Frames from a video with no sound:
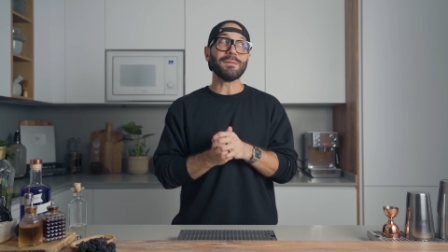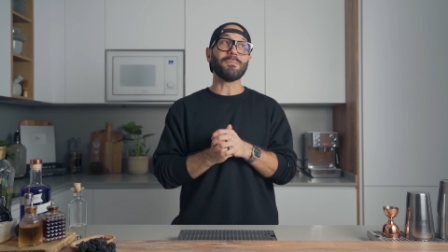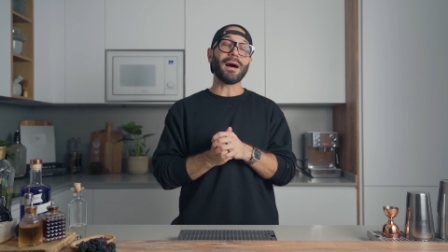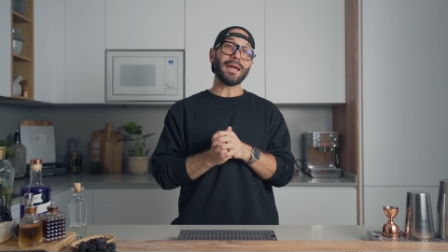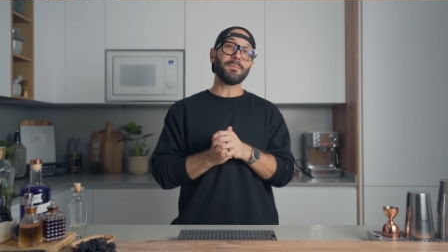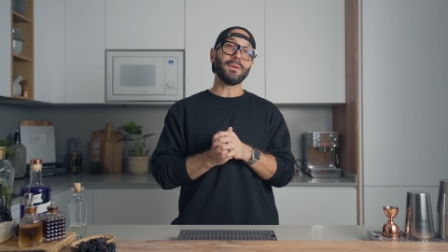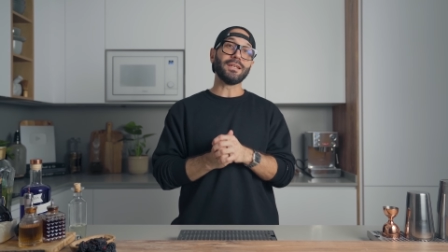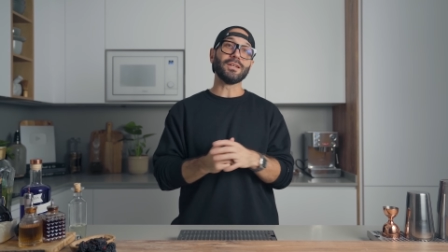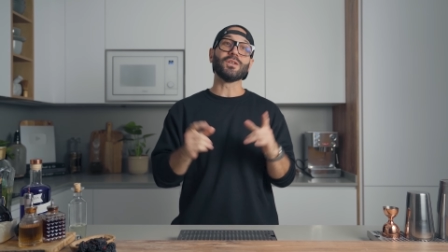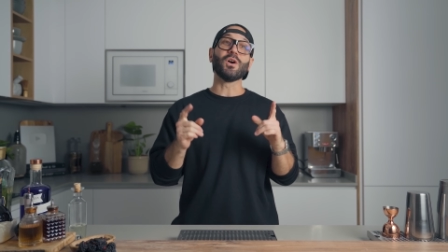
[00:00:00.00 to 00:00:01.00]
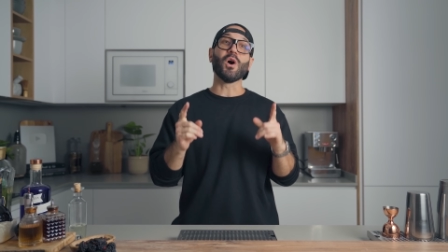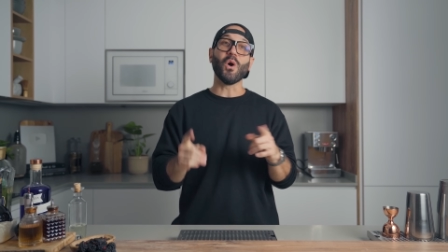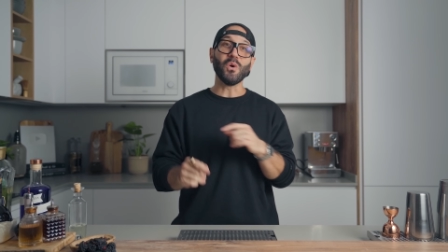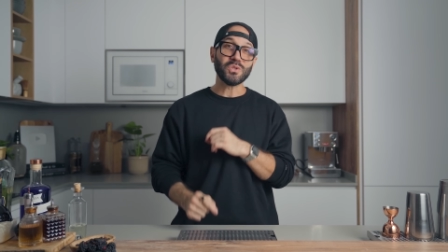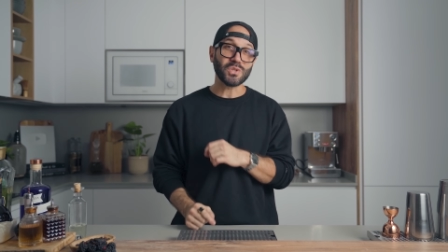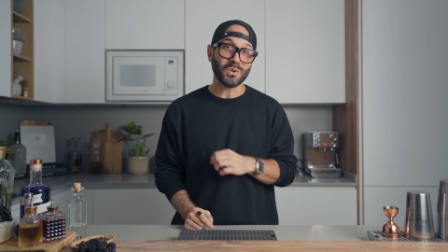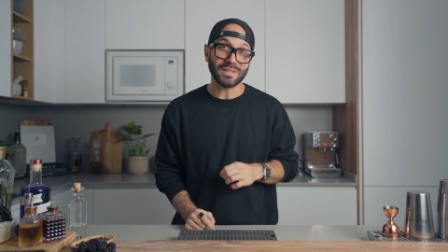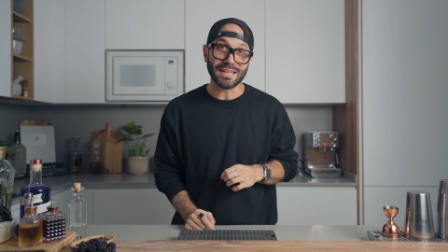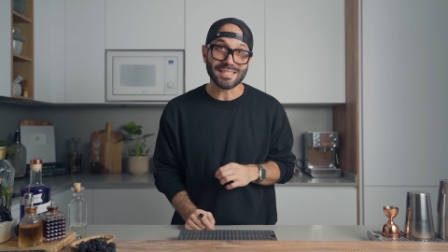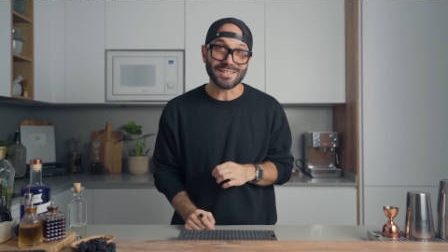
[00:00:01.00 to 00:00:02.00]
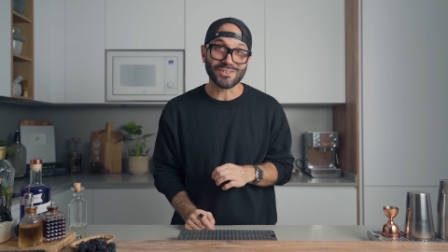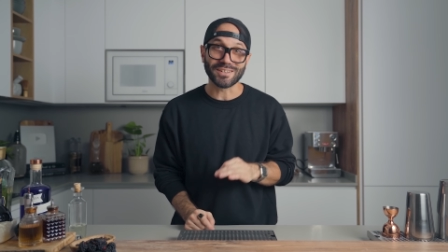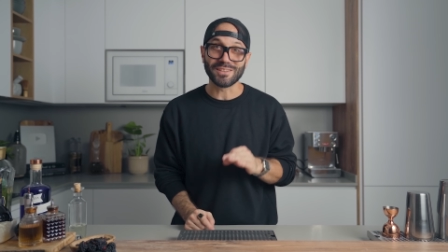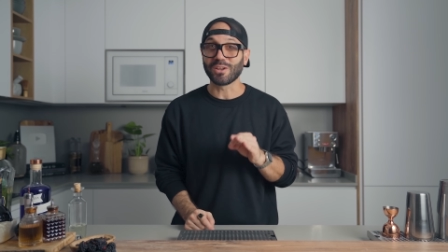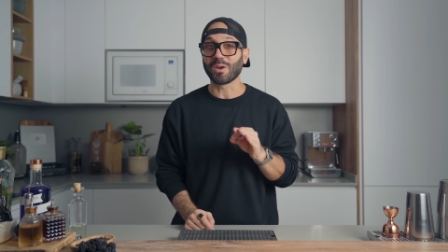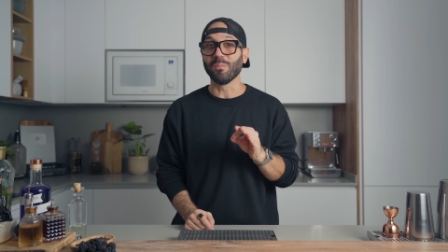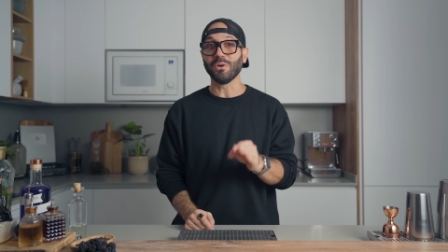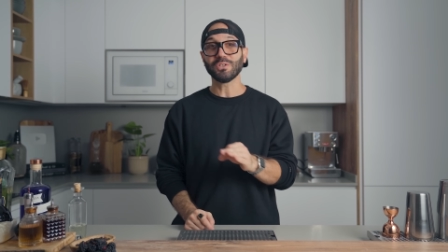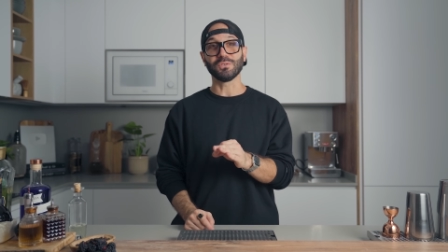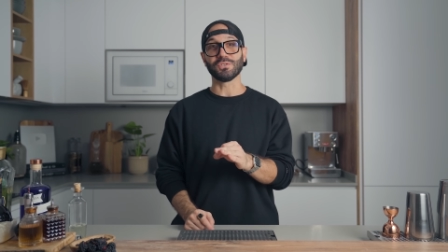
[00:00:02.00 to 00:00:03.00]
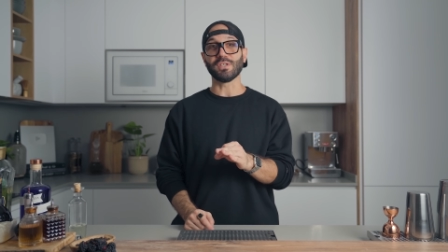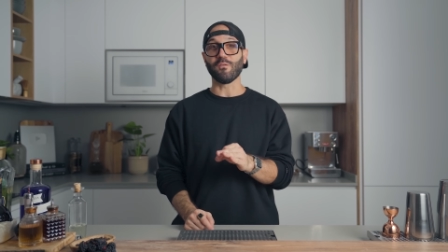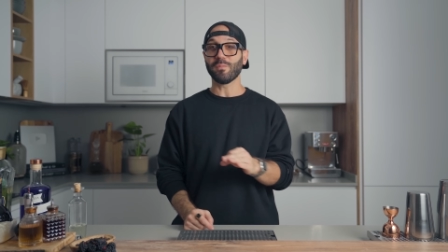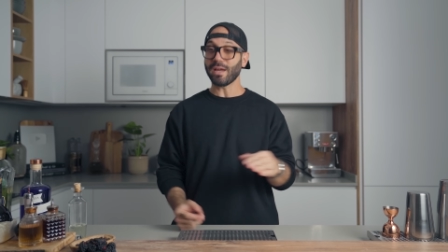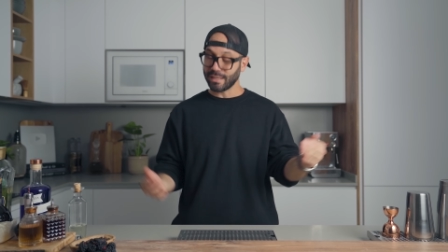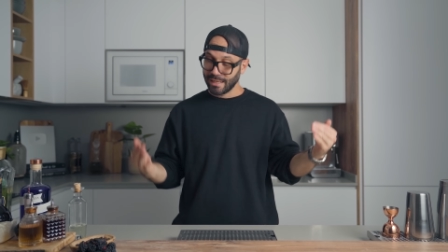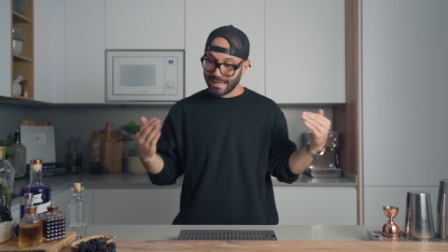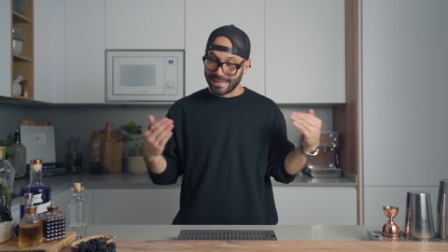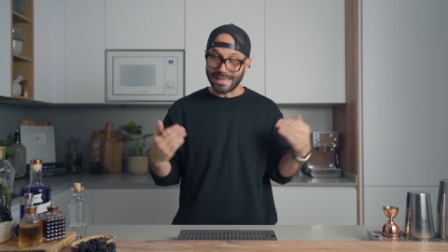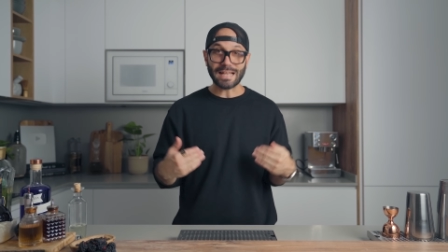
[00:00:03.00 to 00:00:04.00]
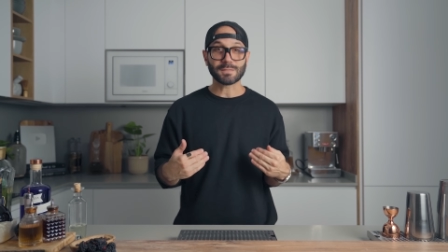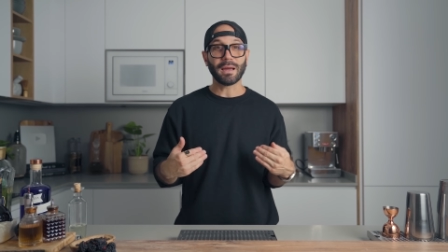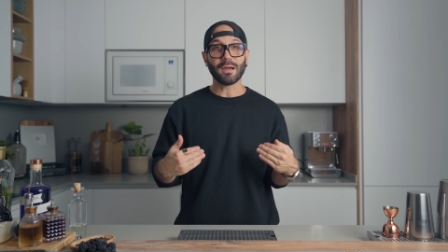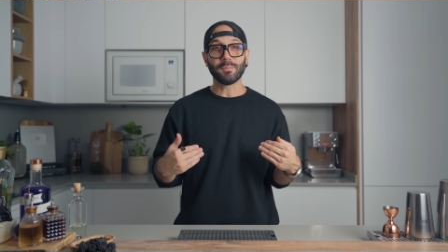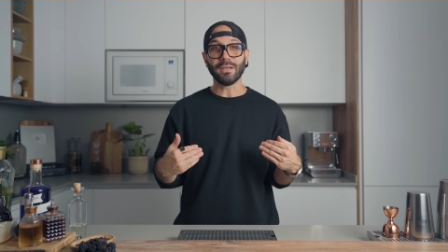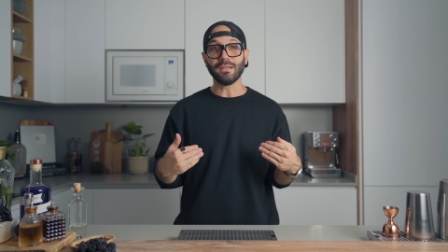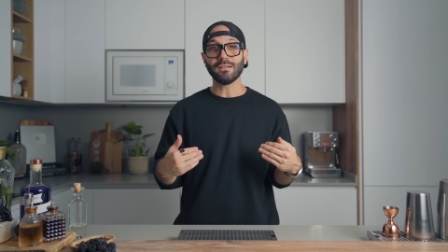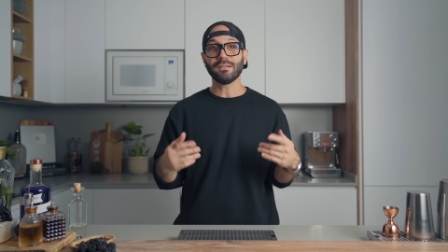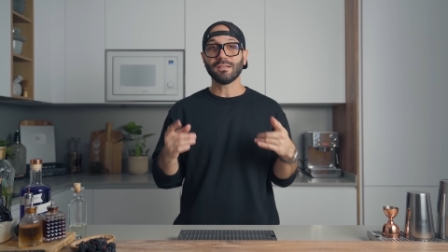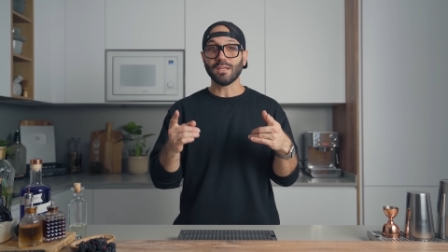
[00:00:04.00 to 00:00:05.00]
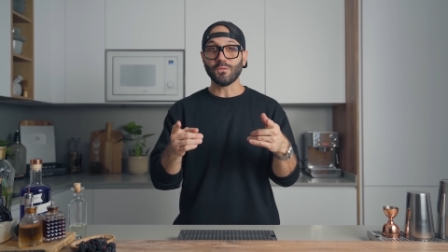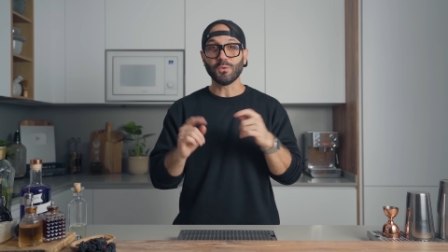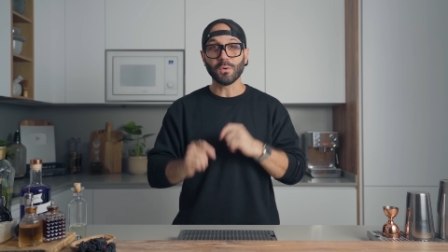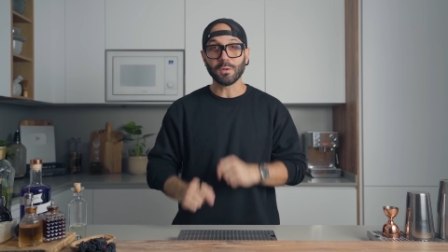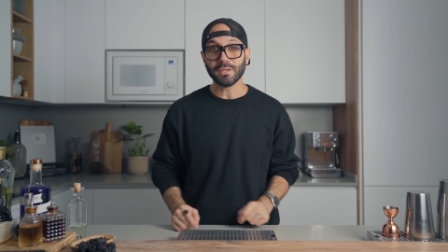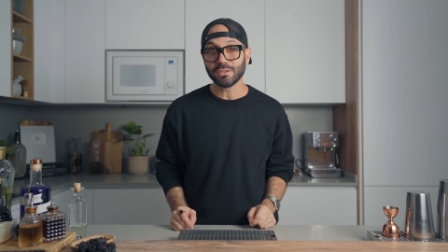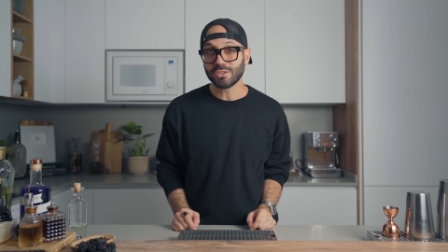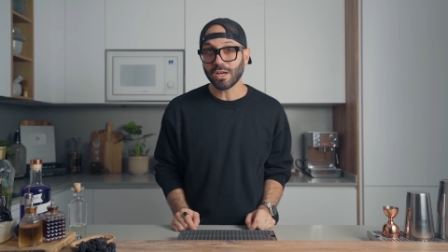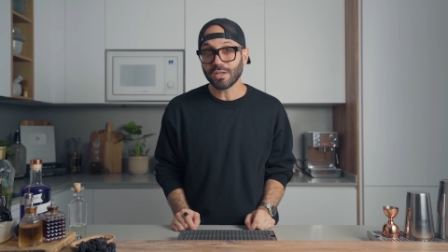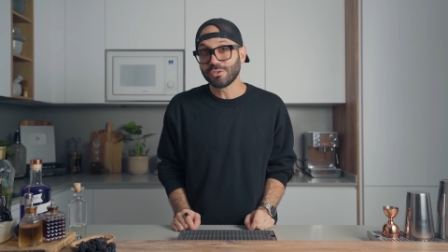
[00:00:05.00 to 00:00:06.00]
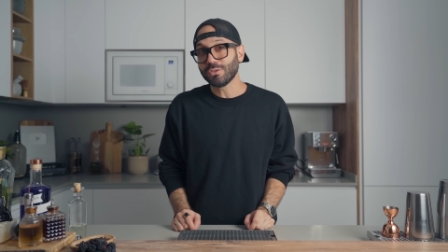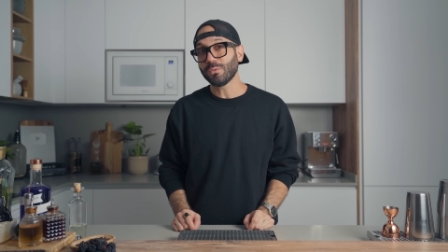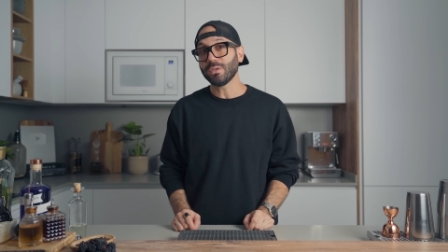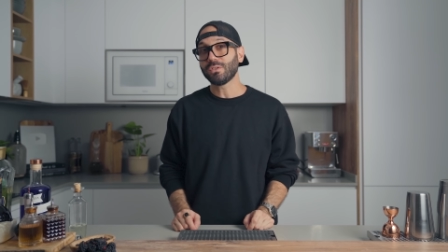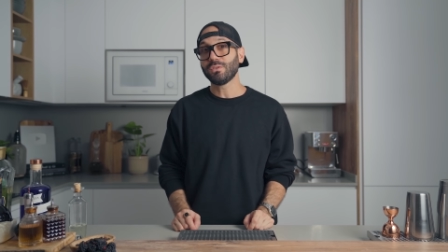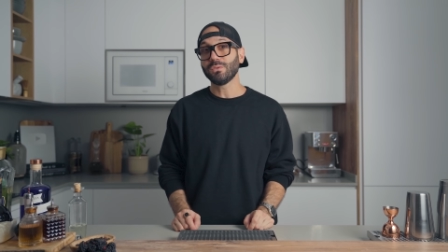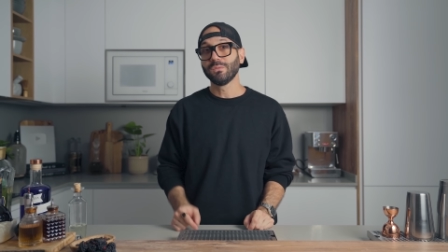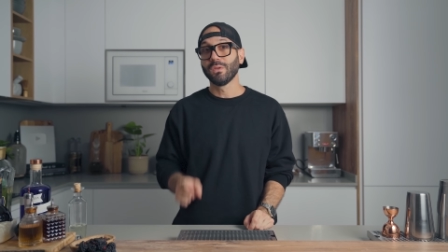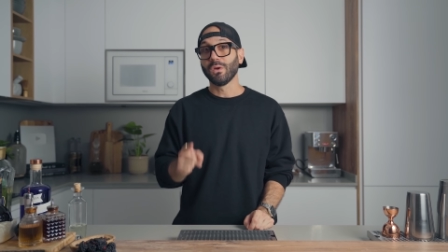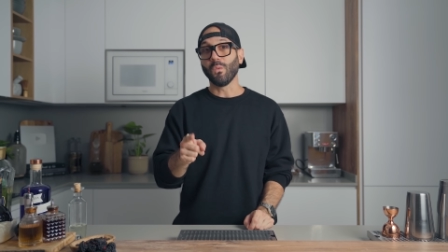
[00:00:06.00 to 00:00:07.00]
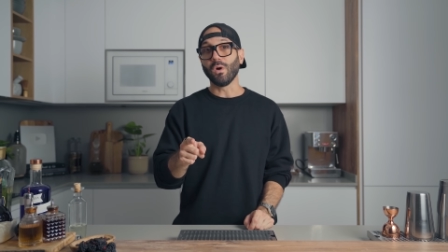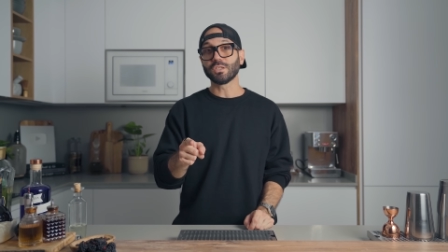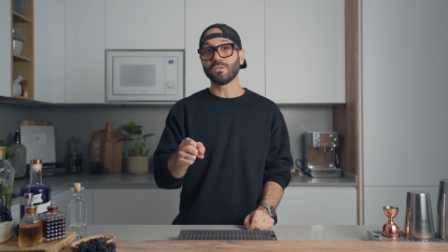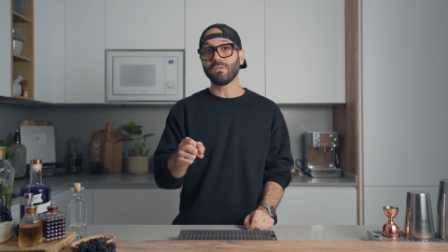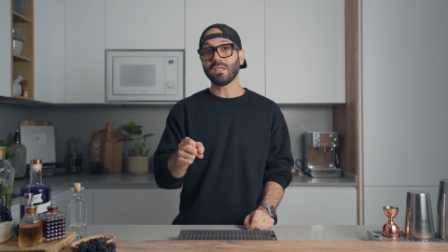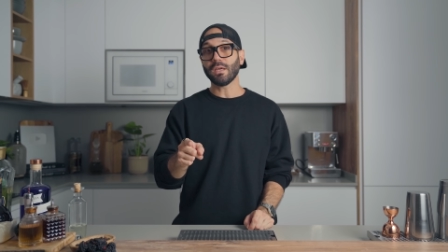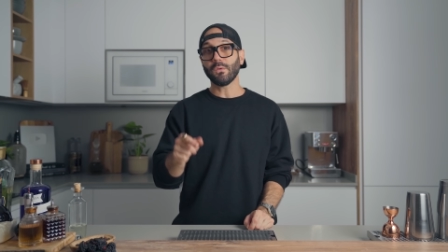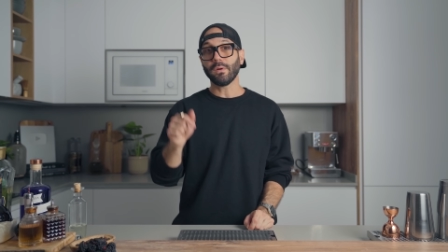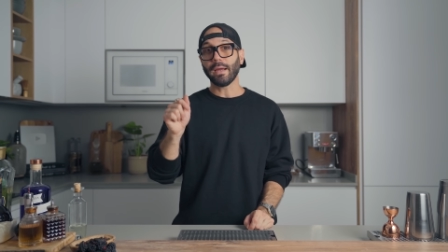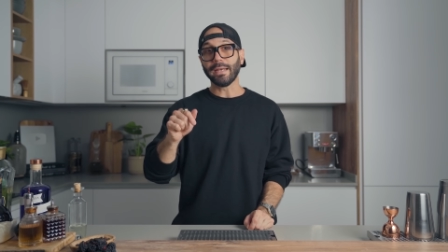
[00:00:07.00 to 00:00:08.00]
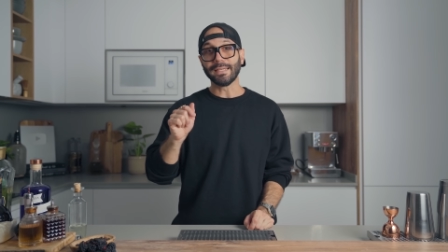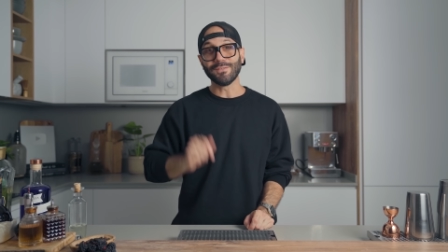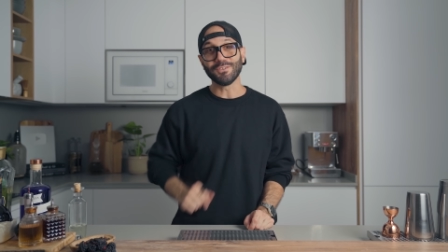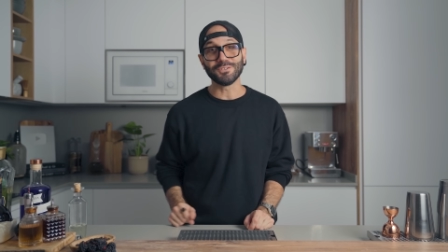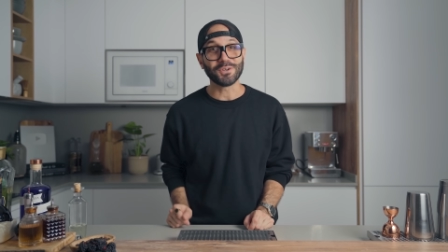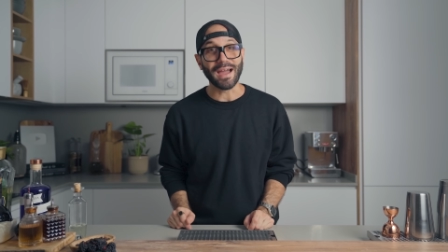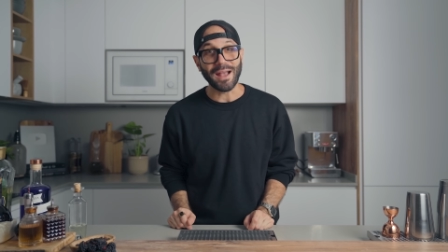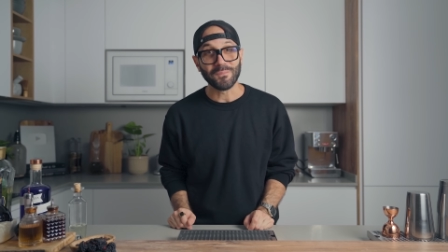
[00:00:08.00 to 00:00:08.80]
in my opinion, oh so tastier than the commercial stuff. But that's my opinion. If you wanna be the judge, you know what to do watch the video and give it a try.